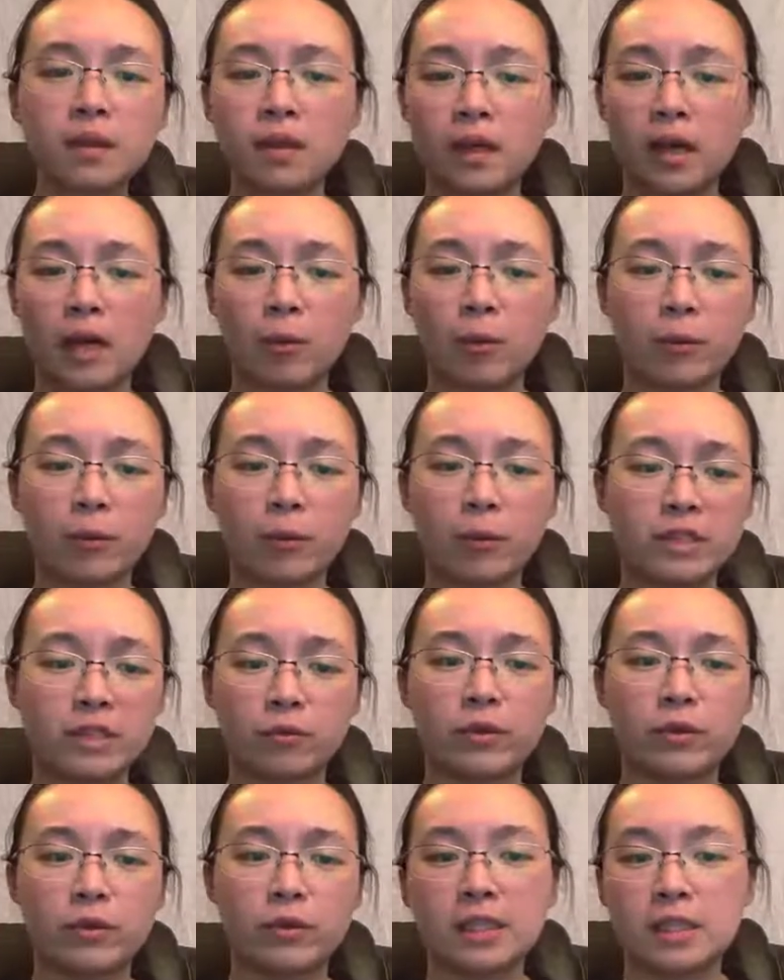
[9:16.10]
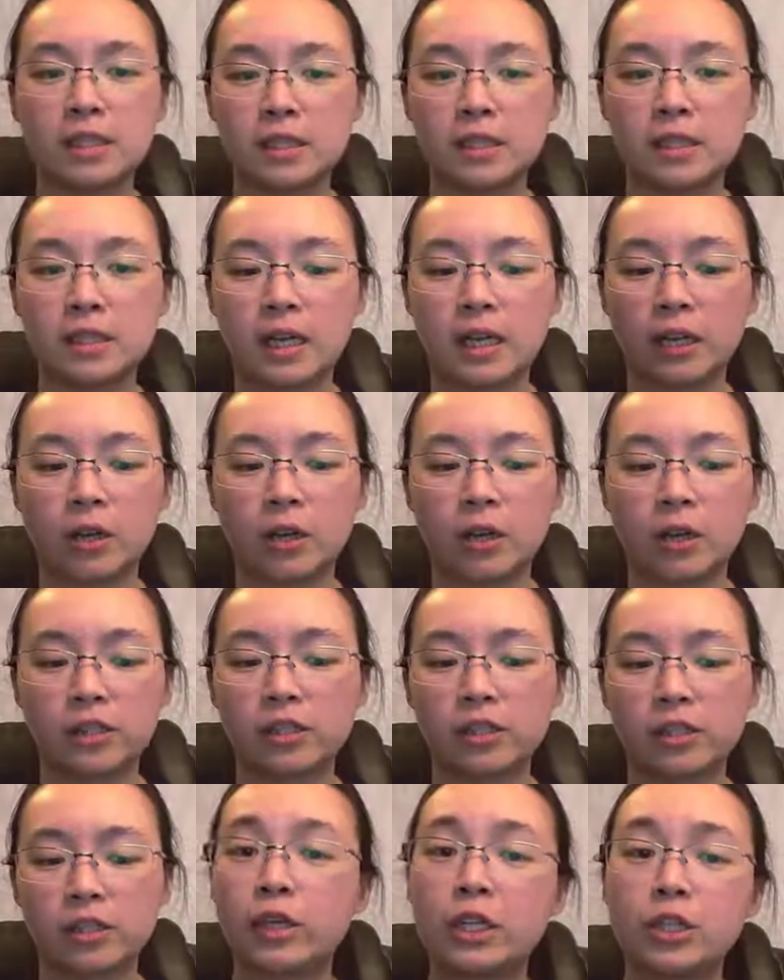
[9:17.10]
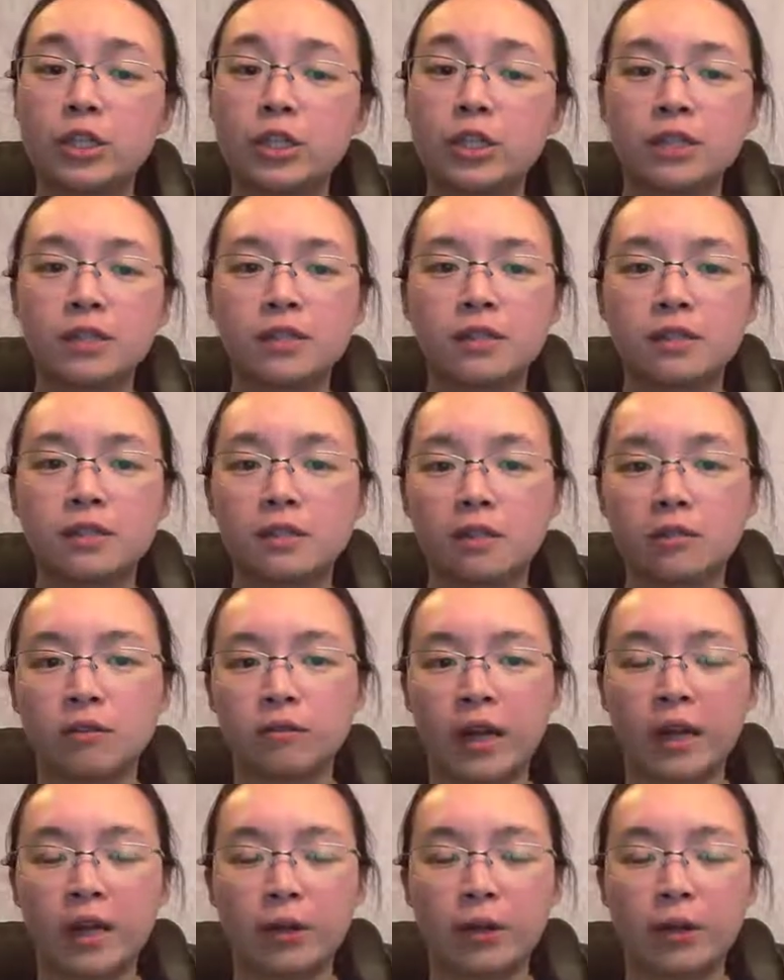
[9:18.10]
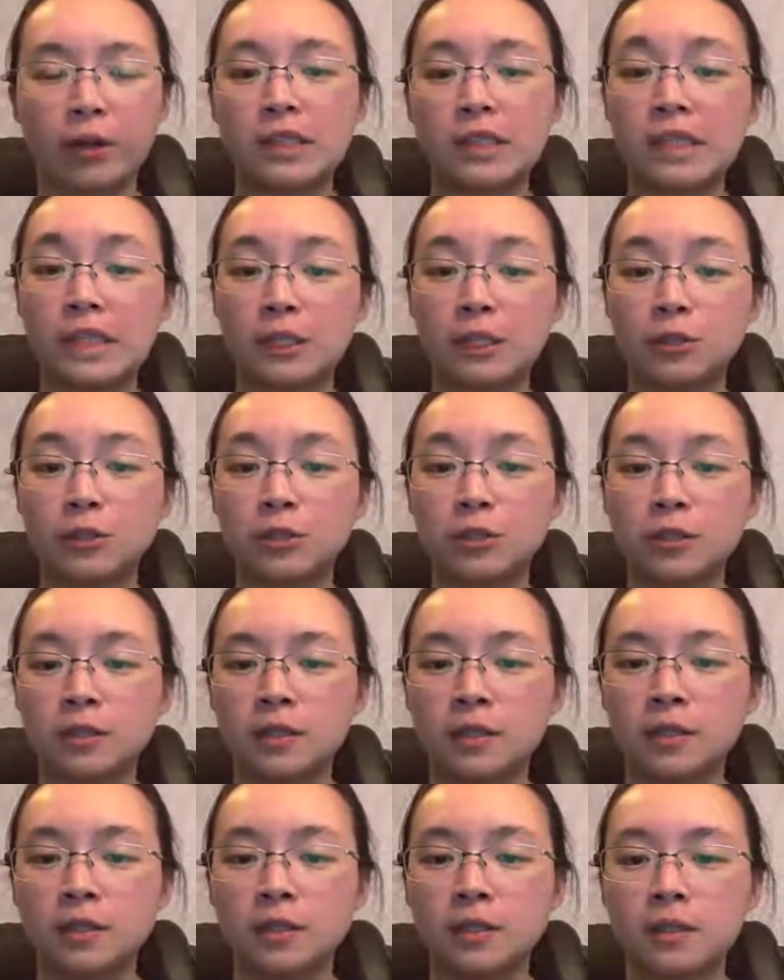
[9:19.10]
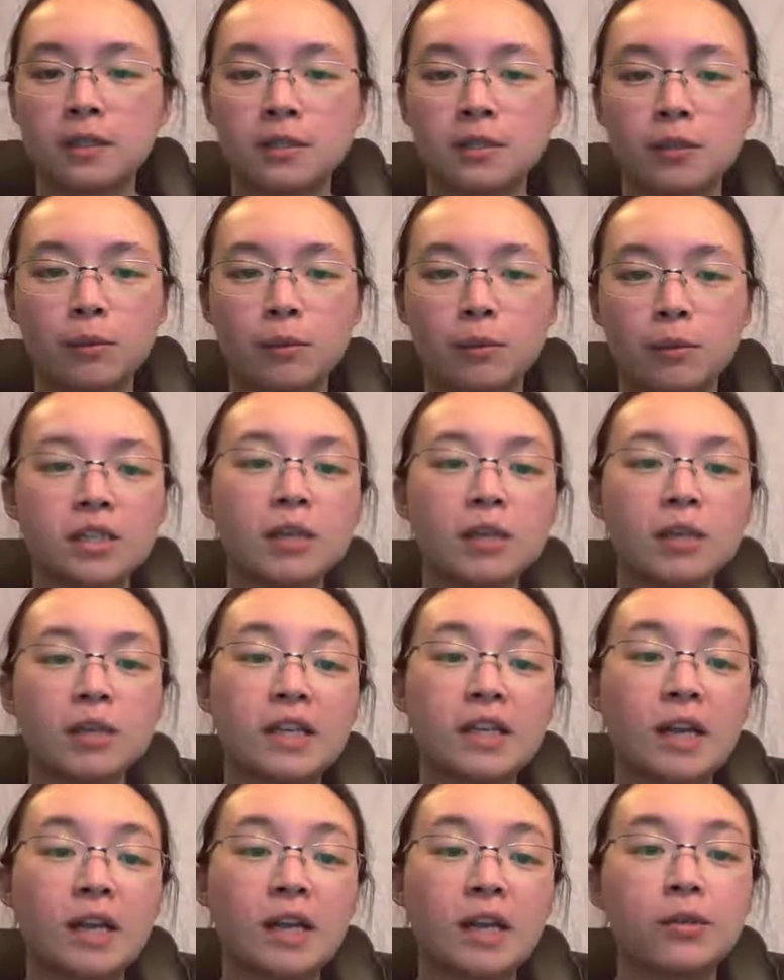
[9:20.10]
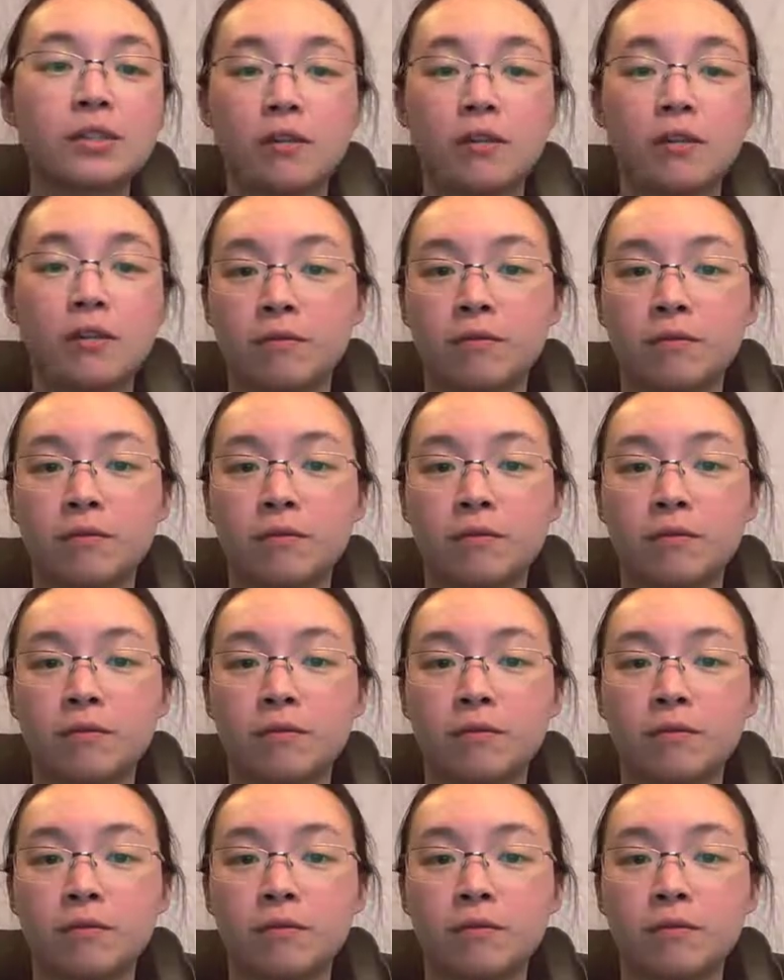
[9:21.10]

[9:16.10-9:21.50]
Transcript: with different concentrations of ions in each. So some examples of